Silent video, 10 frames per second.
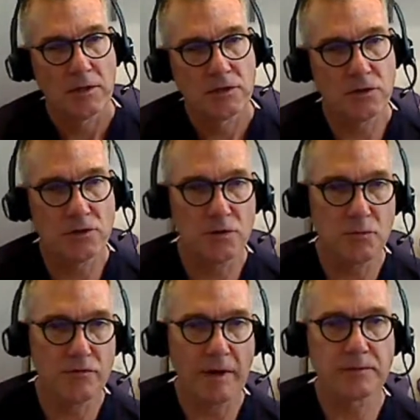As soon as you
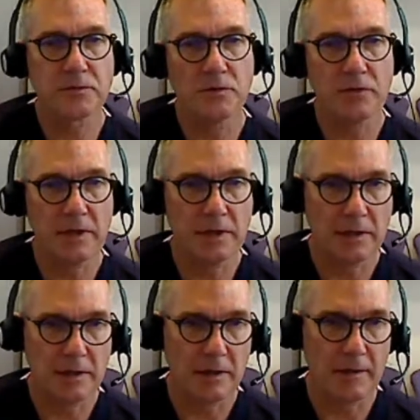move up to
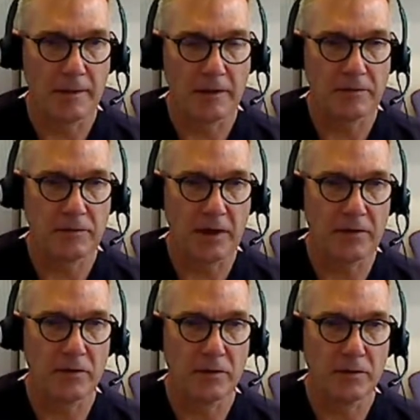the uh,
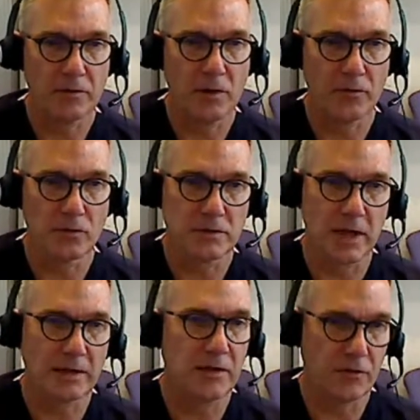other orals
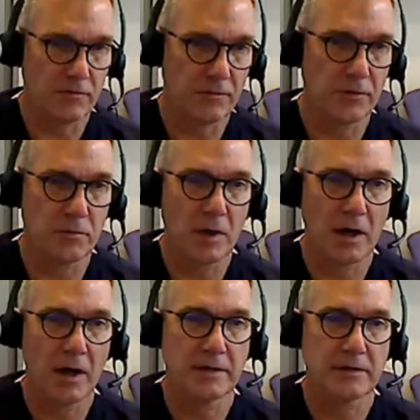like
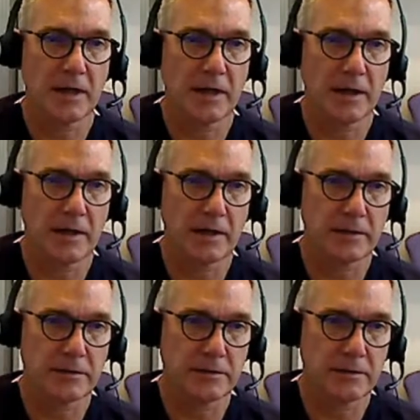teriflunomide
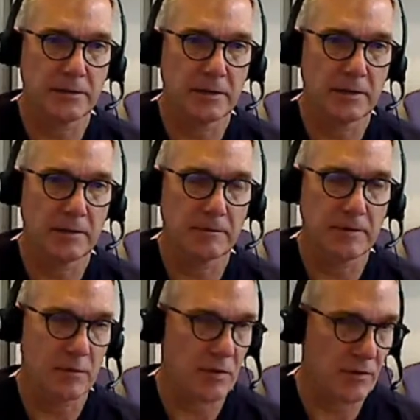and uh,
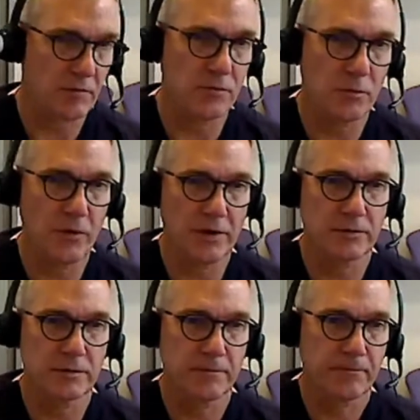dimethyl
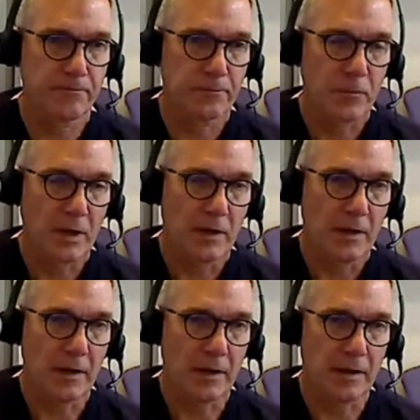fumarate,
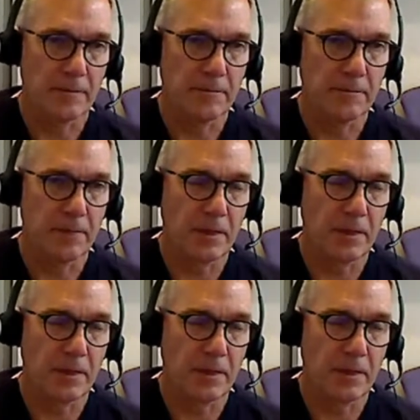um,